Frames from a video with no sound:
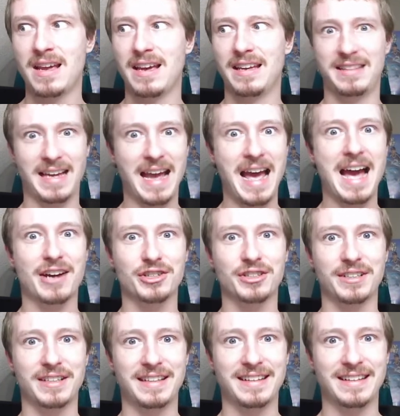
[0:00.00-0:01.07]
They
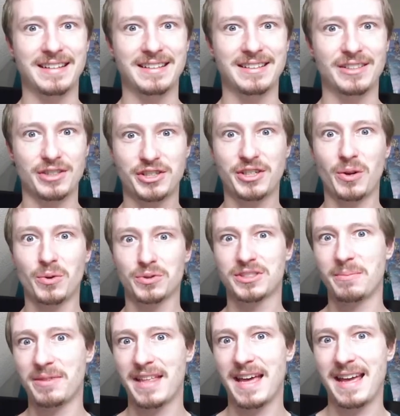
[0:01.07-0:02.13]
actually show
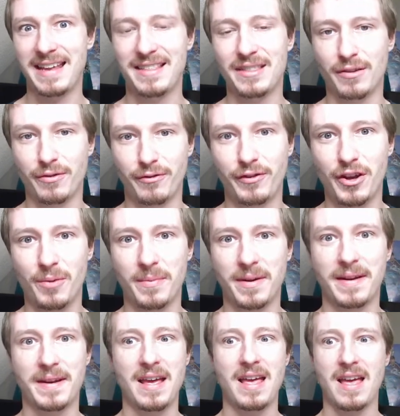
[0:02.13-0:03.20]
some of that in the film
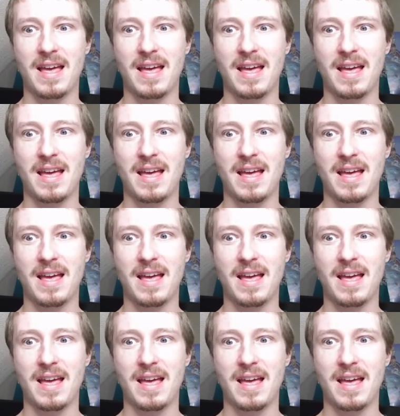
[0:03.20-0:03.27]
and